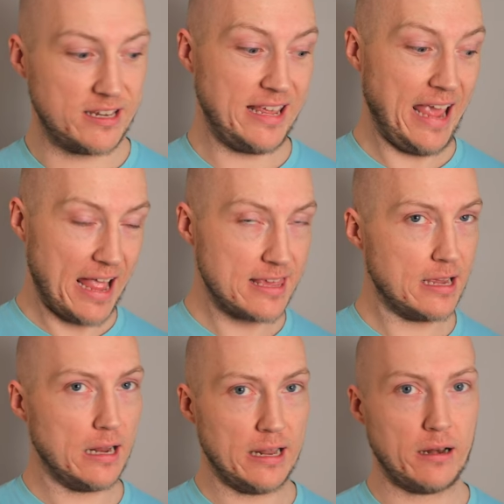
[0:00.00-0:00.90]

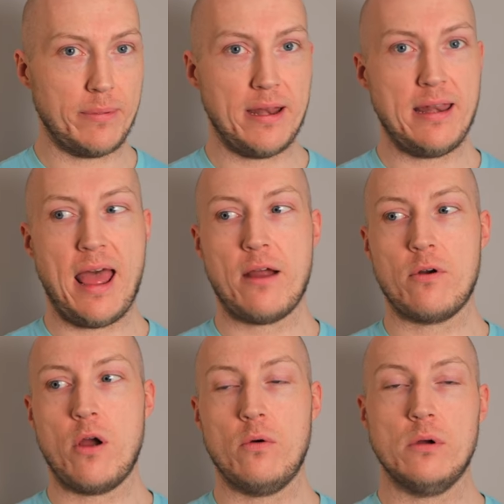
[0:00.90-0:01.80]
Getting a little bit
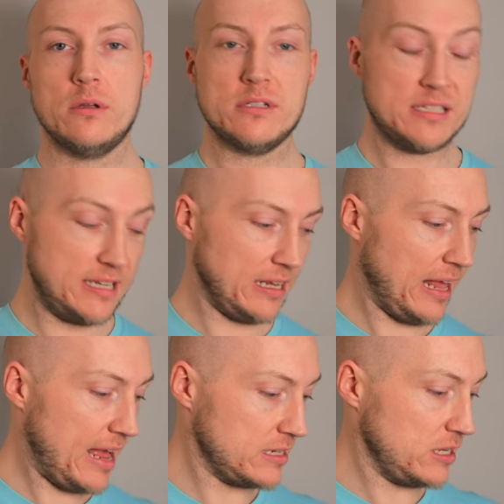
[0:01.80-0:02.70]
narrow, still
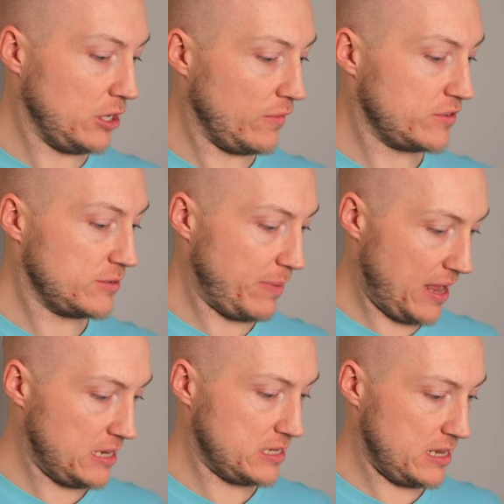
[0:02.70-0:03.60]
has enough
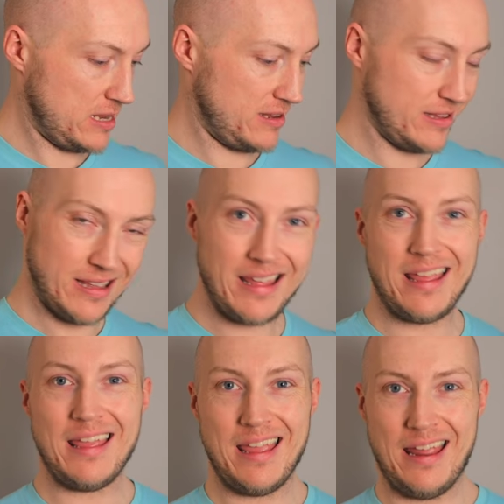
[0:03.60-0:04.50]
space
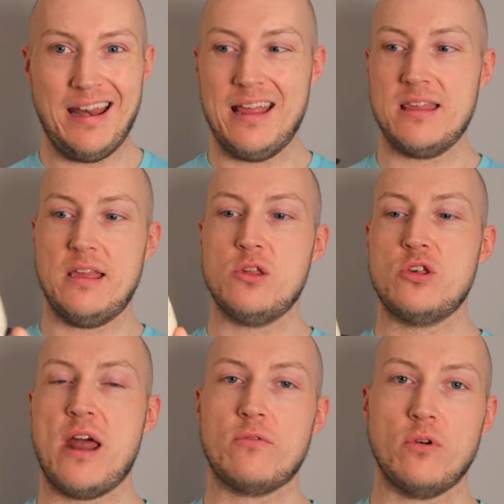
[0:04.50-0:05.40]
in it in
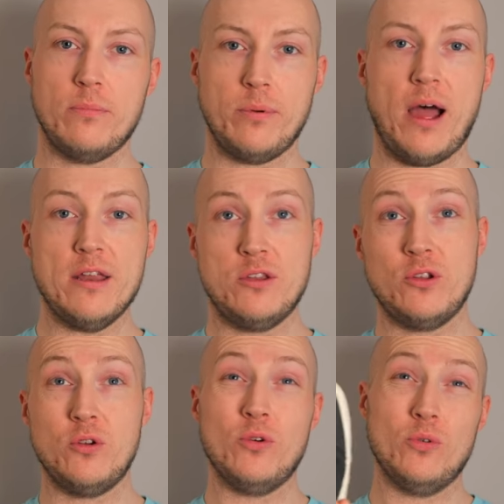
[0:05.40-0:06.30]
general, but
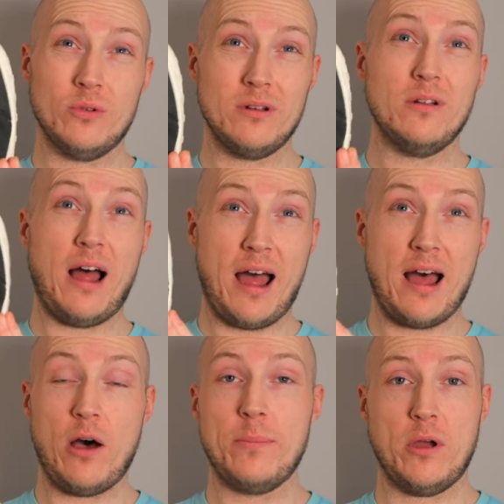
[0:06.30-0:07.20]

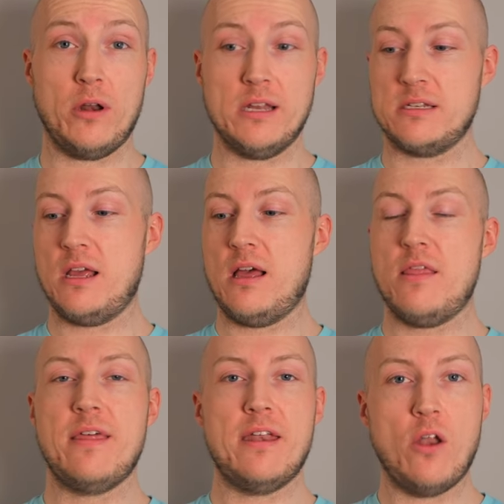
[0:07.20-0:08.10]
I'll be honest,
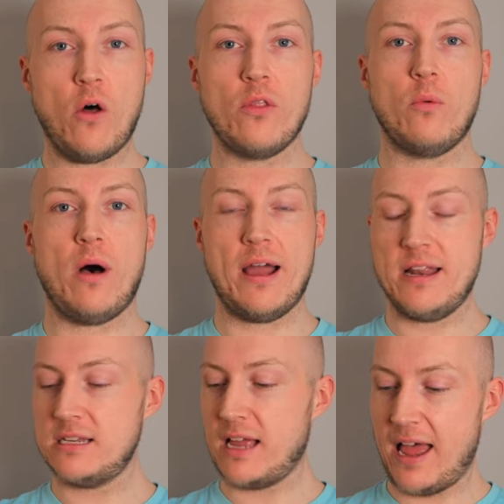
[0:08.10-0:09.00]
they're not the
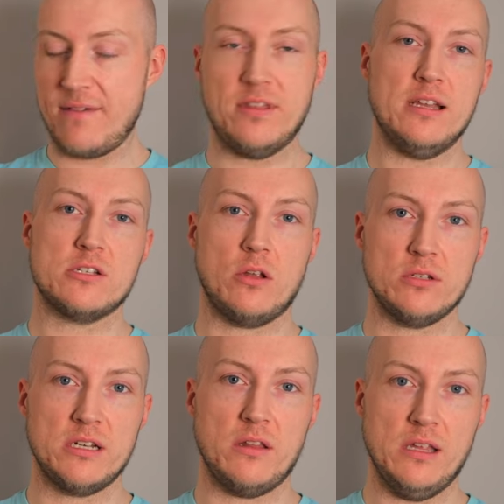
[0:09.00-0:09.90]
widest. I have the
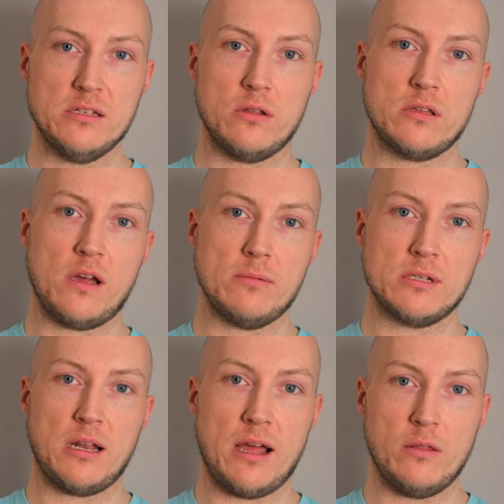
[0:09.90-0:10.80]
insoles in on these all the time because
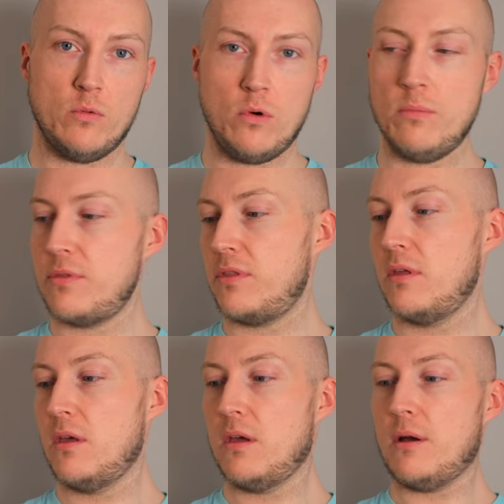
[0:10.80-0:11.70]
I like the warmth,
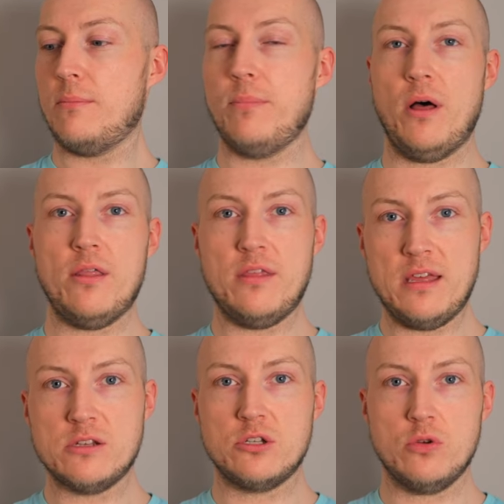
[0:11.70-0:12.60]
but
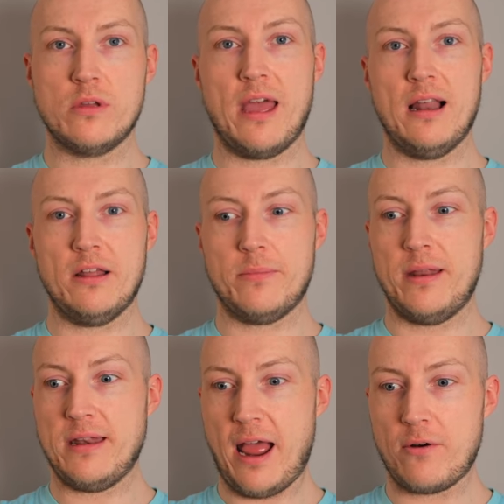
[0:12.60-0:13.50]
these do get a little
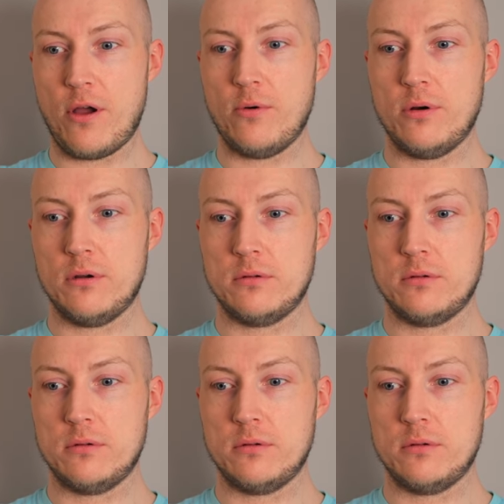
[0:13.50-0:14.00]
bit narrow.